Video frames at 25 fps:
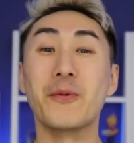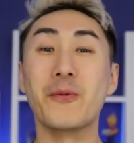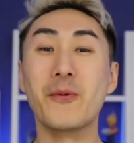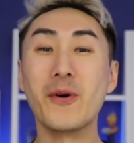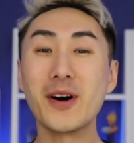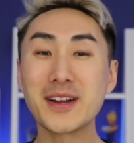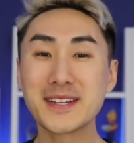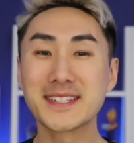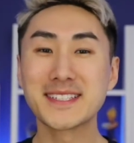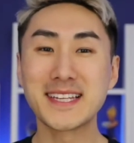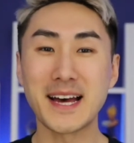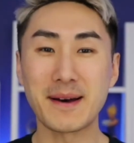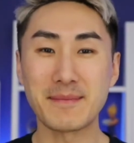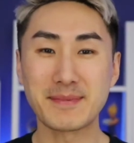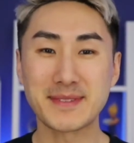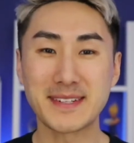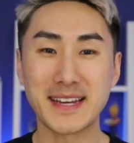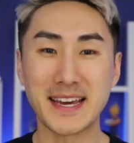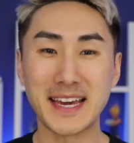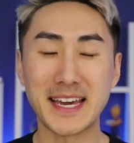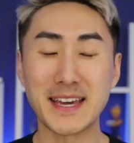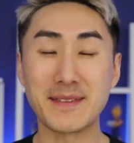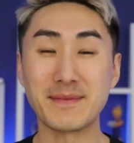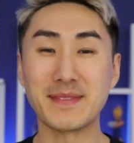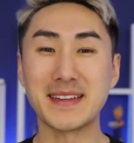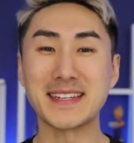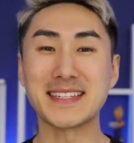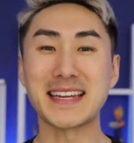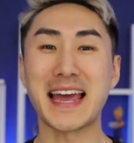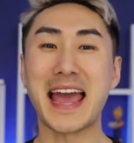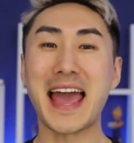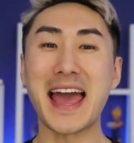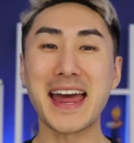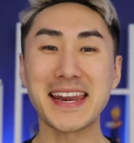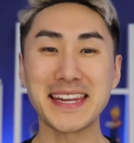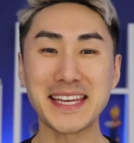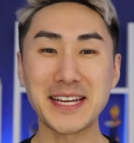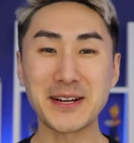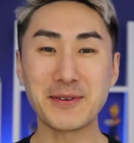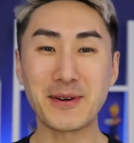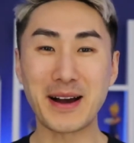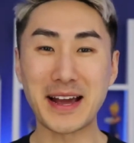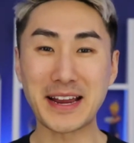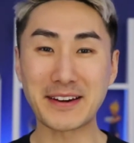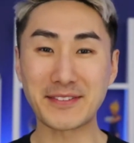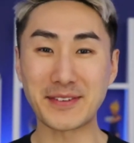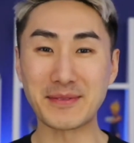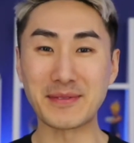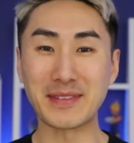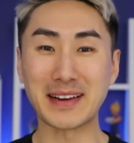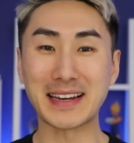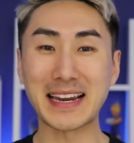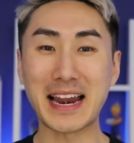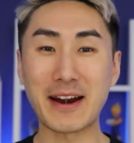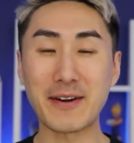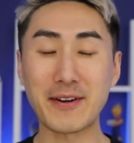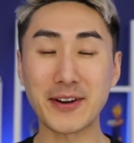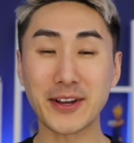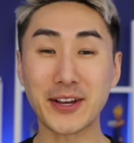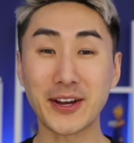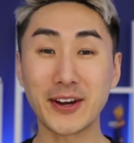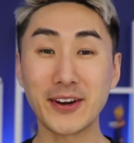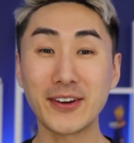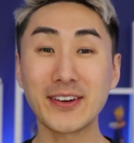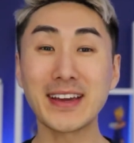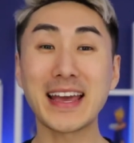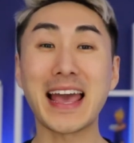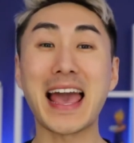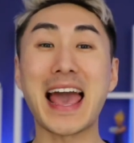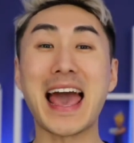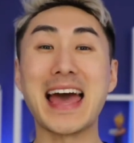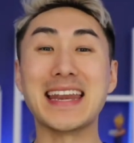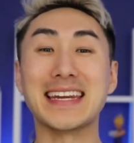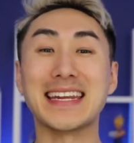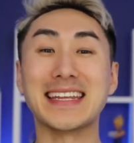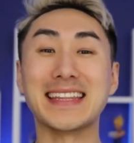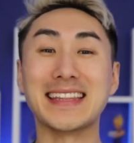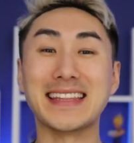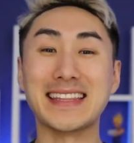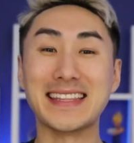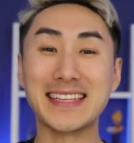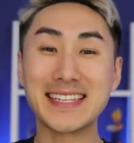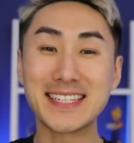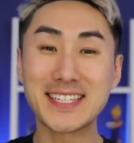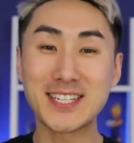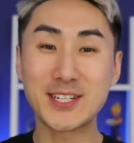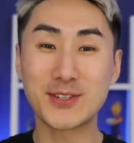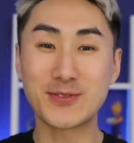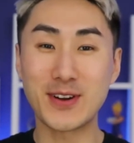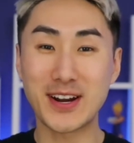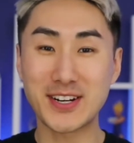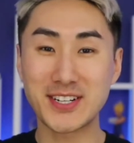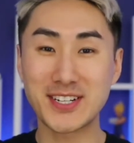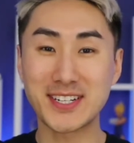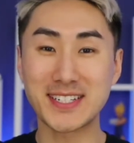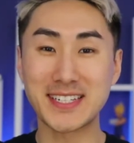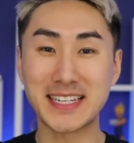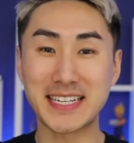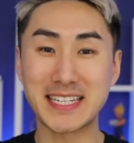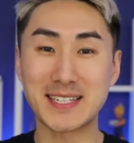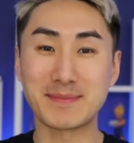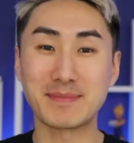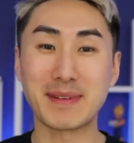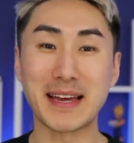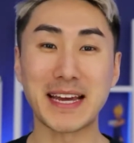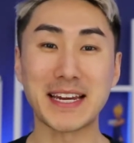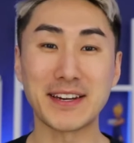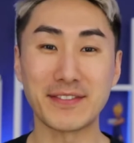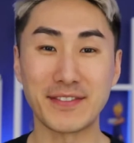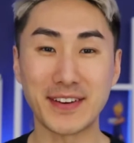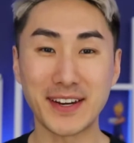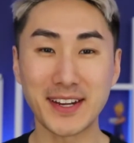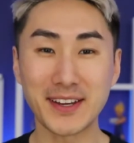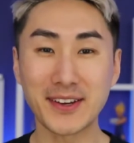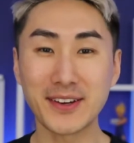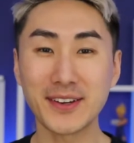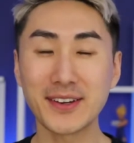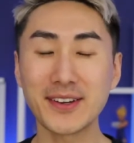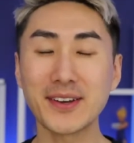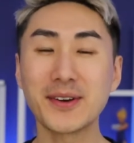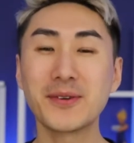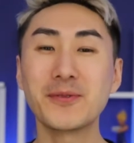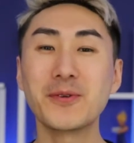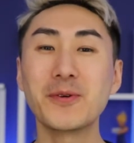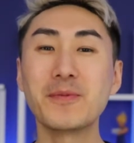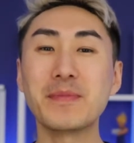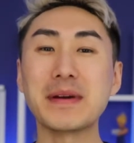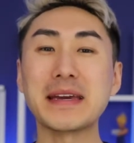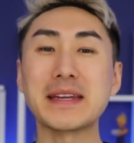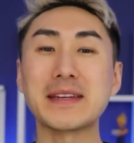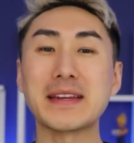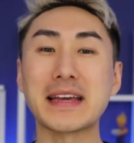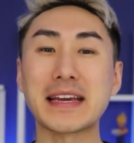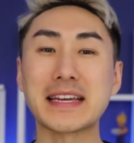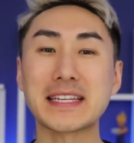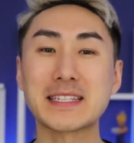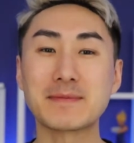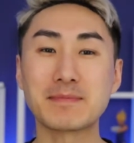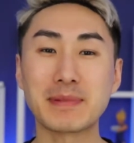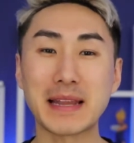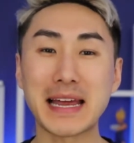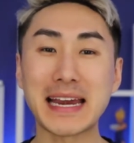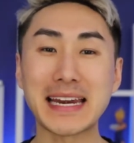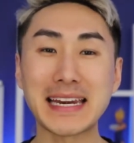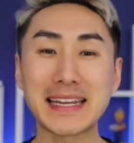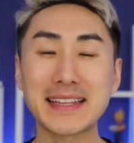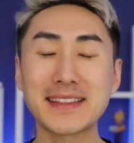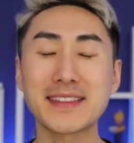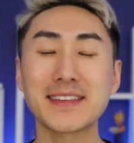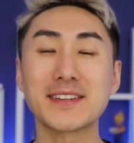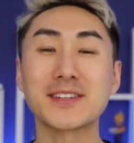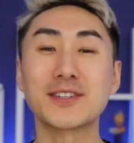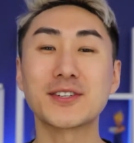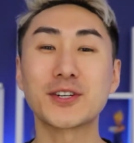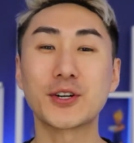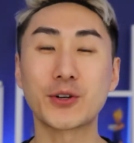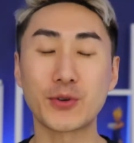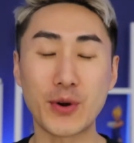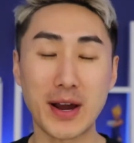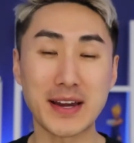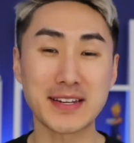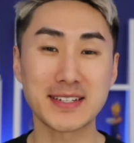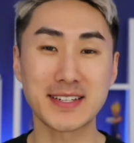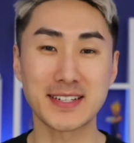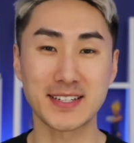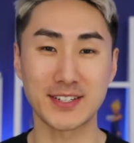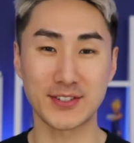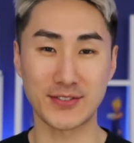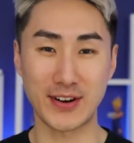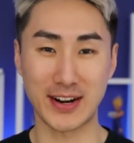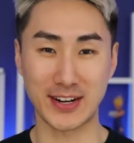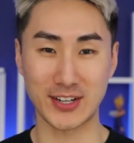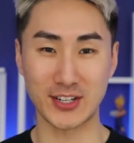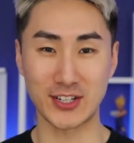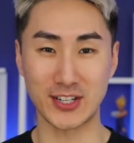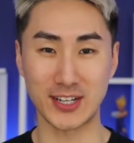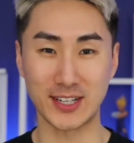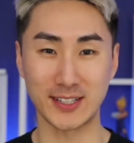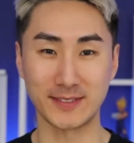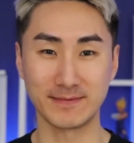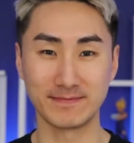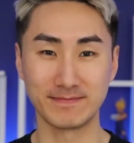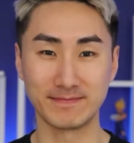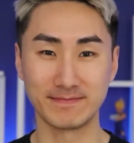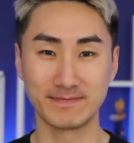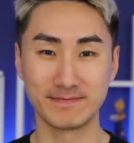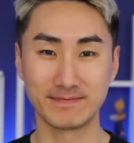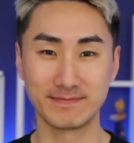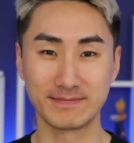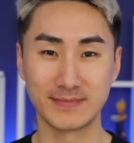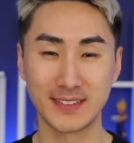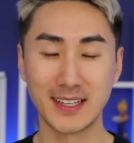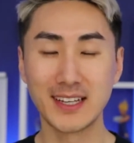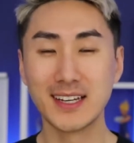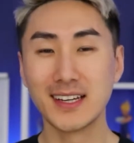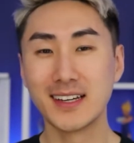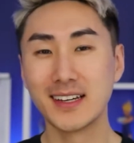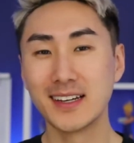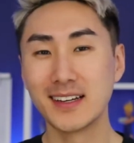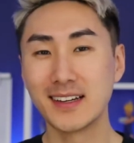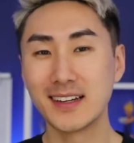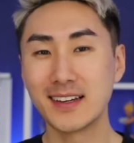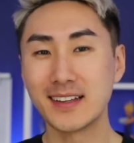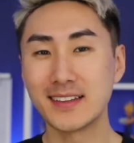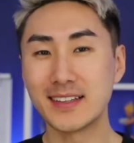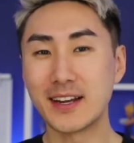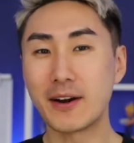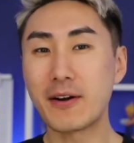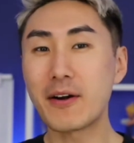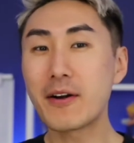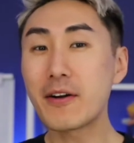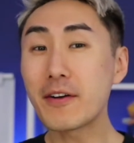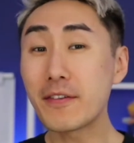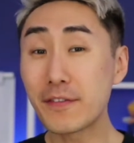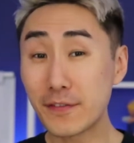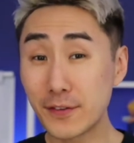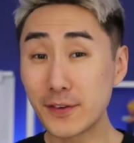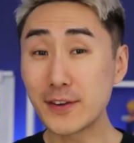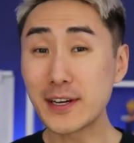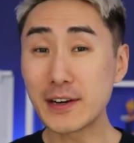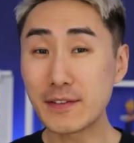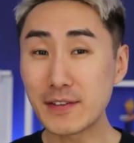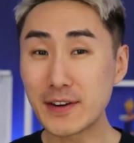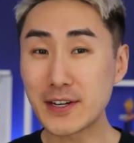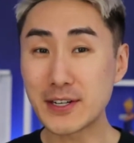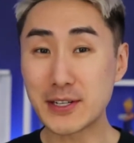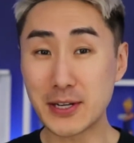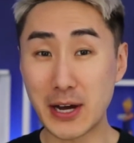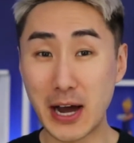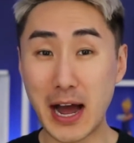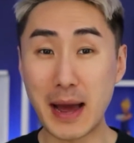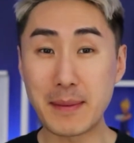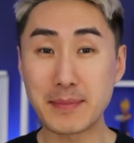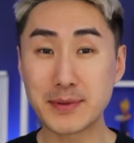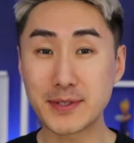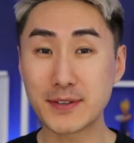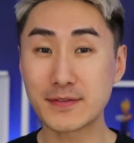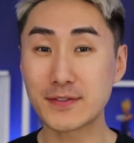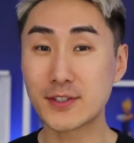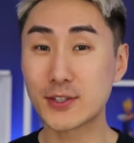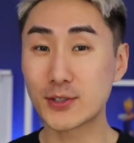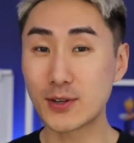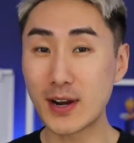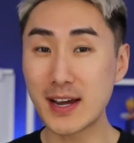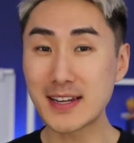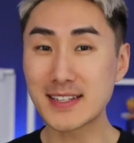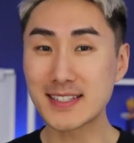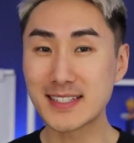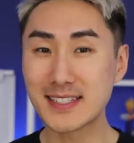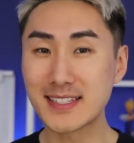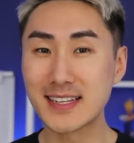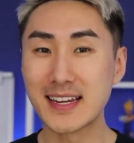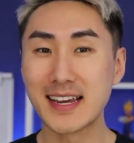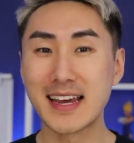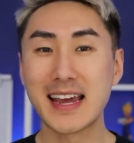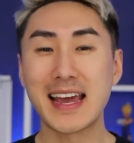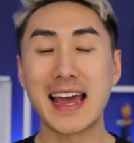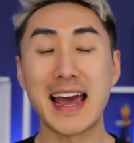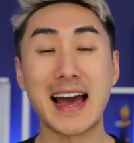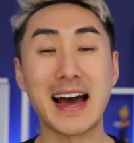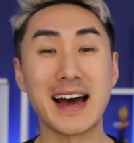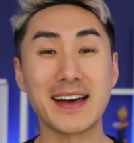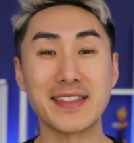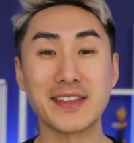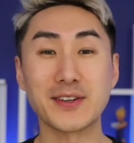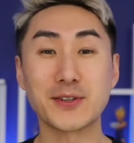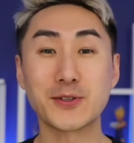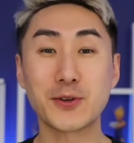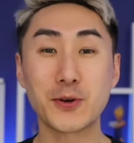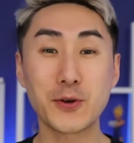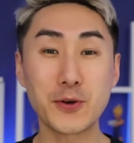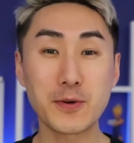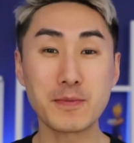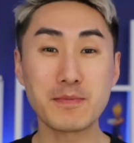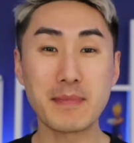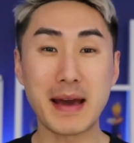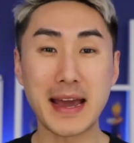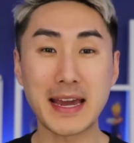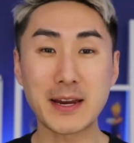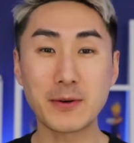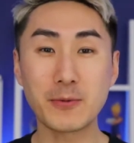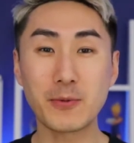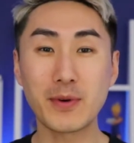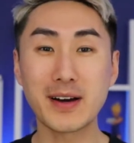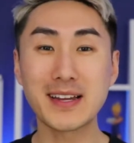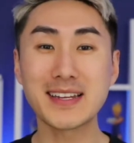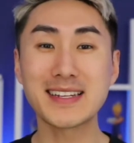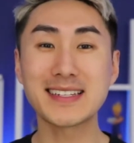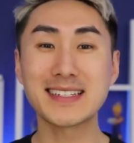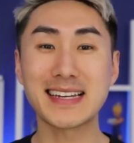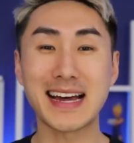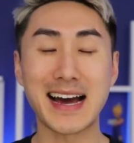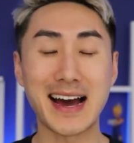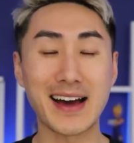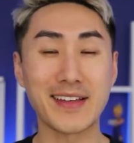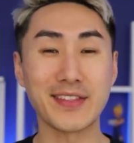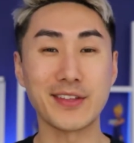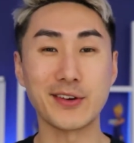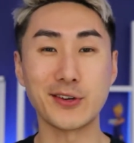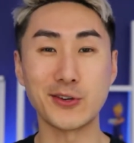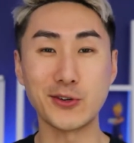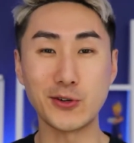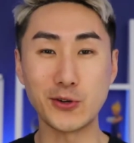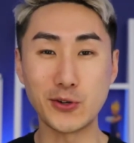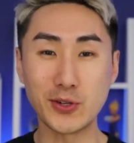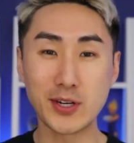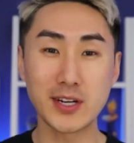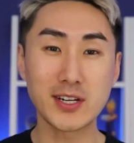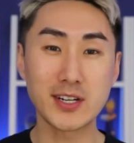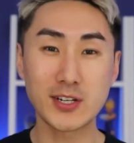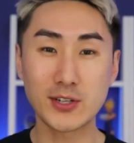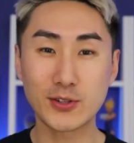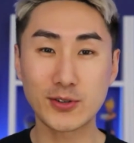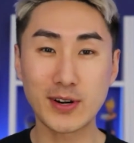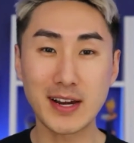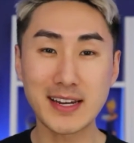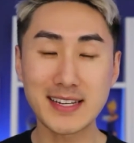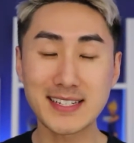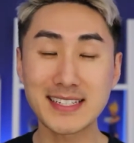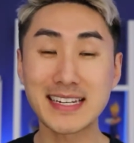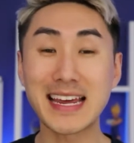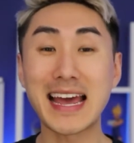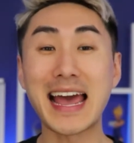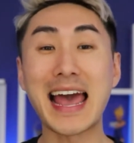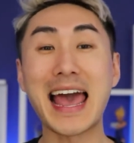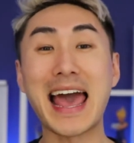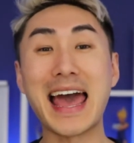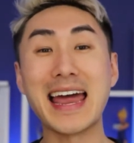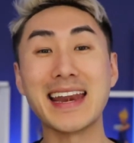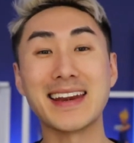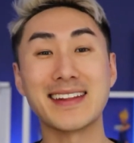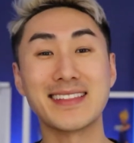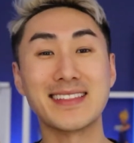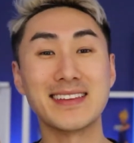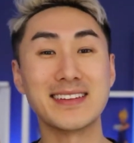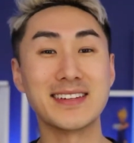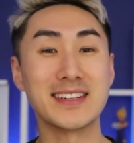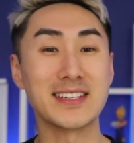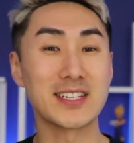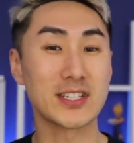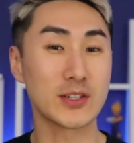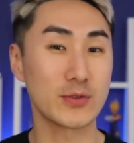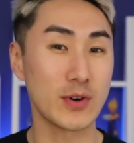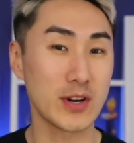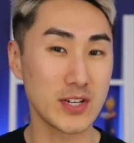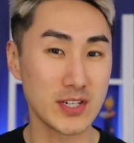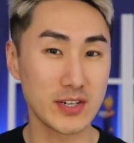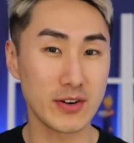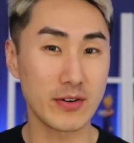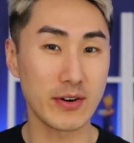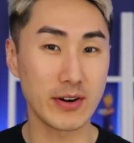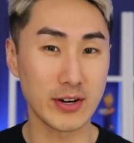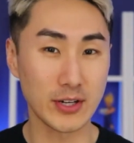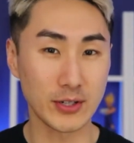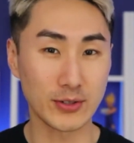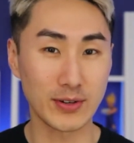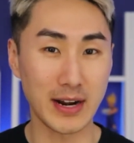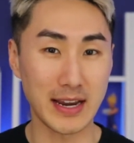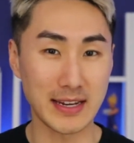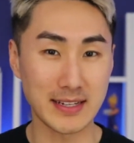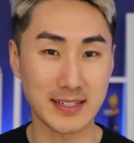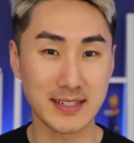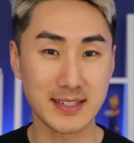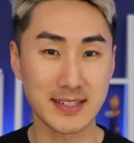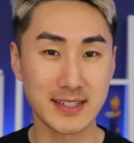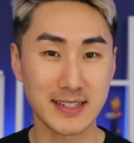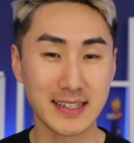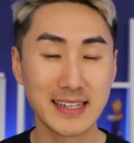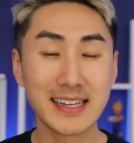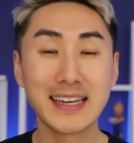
What's up team, it's Andy Wang from Clarico, and in this Structures Explained video, we'll be explaining the trust structure. There are a few different types of trusts. The two main ones are the unit trust and the discretionary trust.